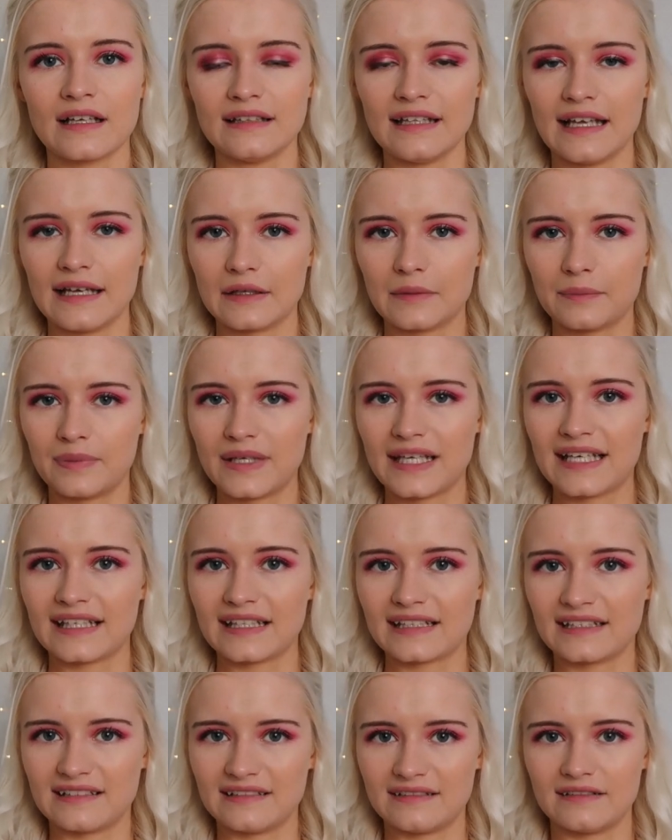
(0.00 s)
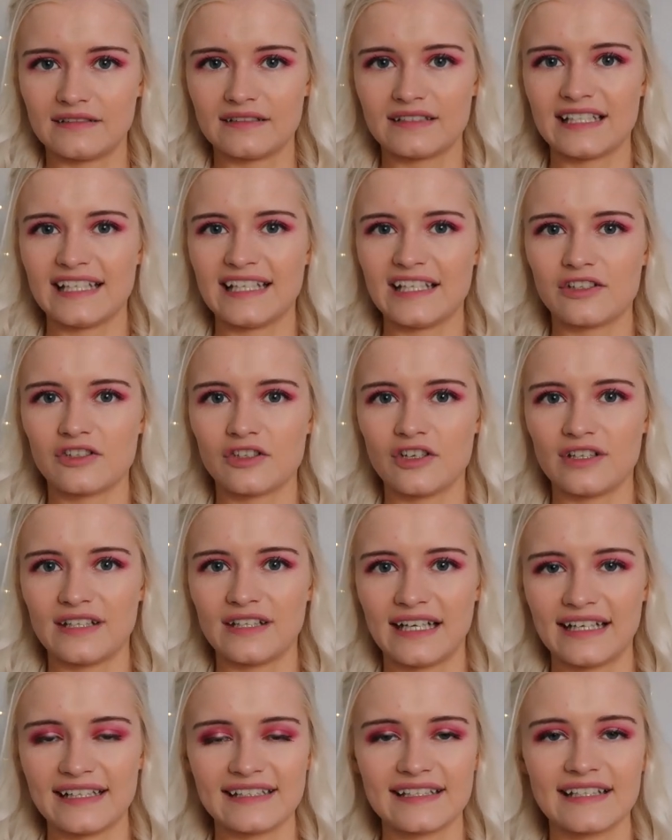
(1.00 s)
like big t-shirt
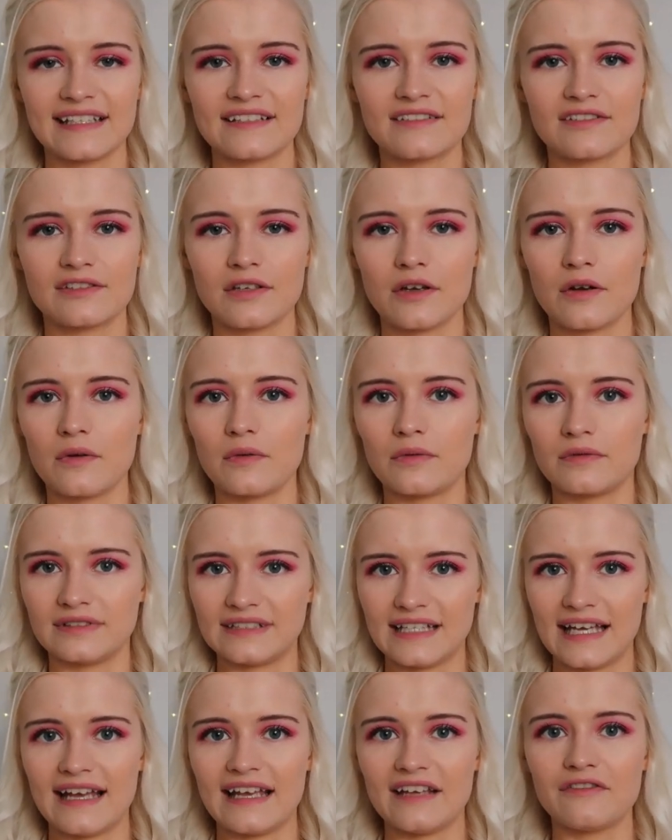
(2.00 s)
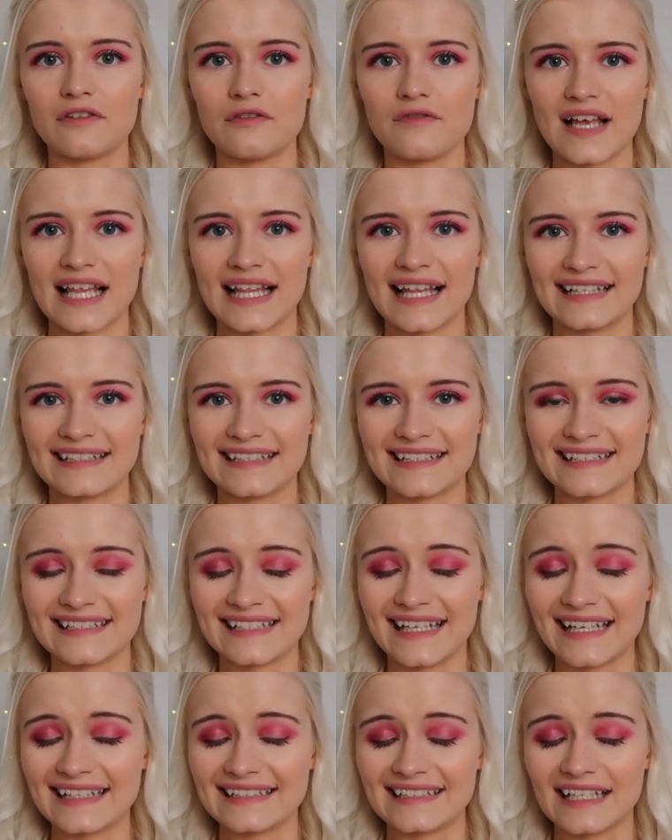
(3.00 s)
nighties so yeah if you really like
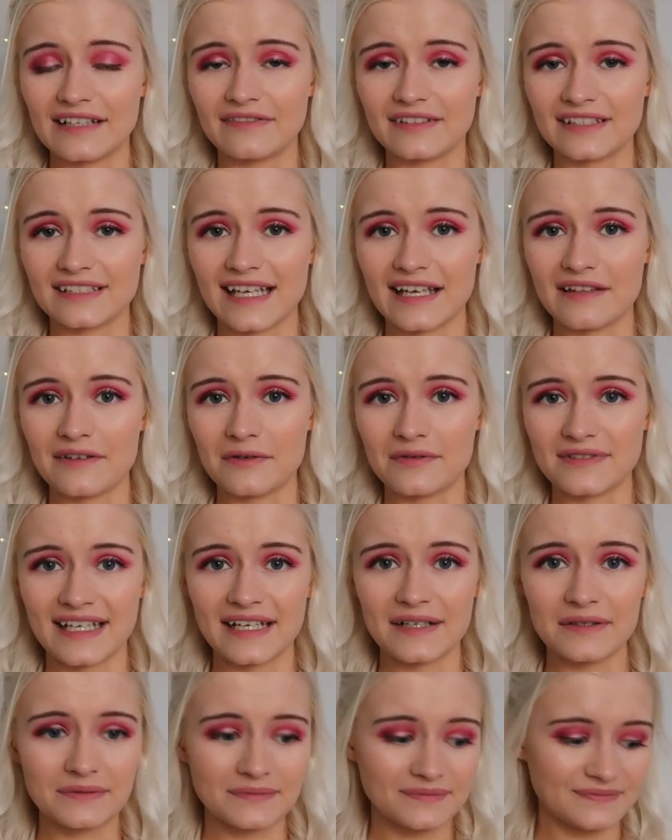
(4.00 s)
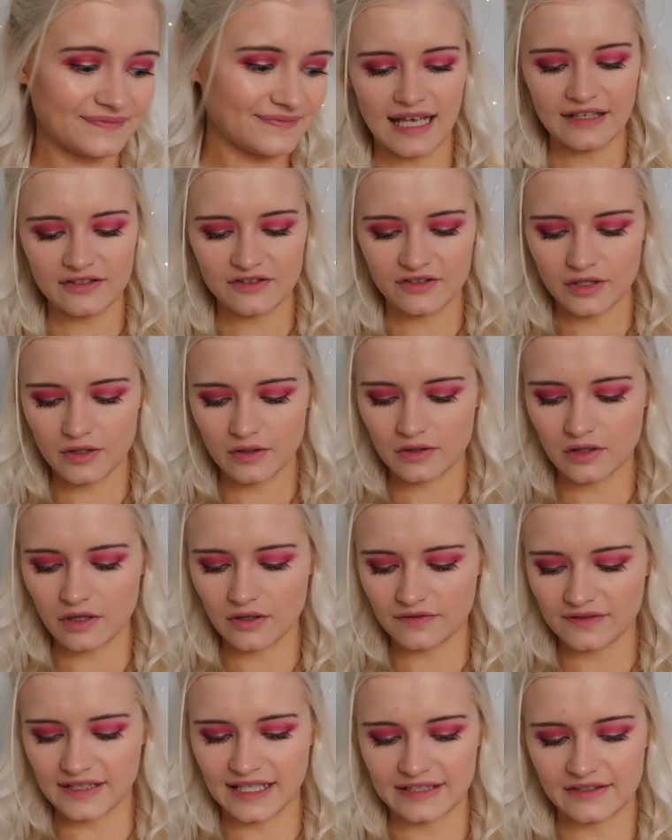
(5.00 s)
disney i'd definitely check those out last two
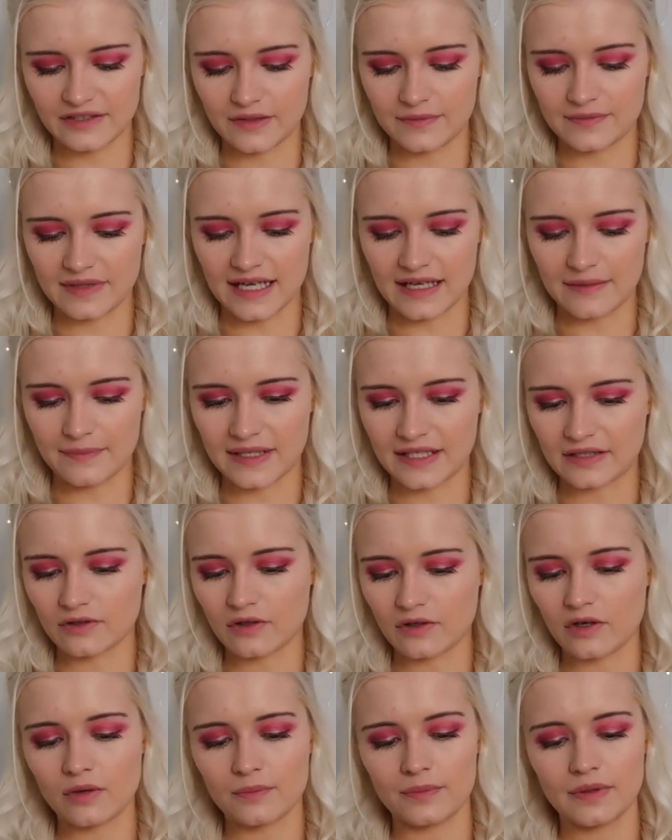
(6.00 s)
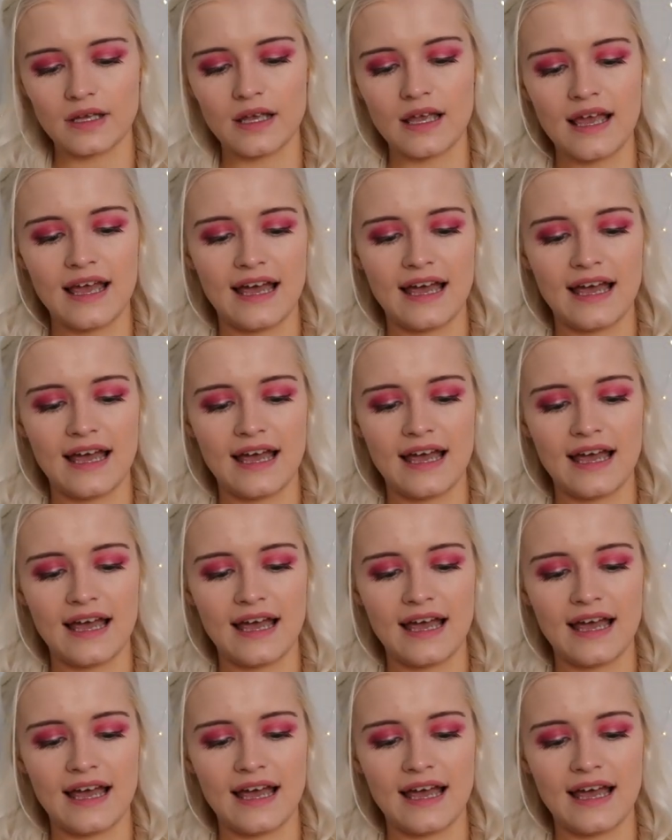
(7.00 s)
clothing items i picked up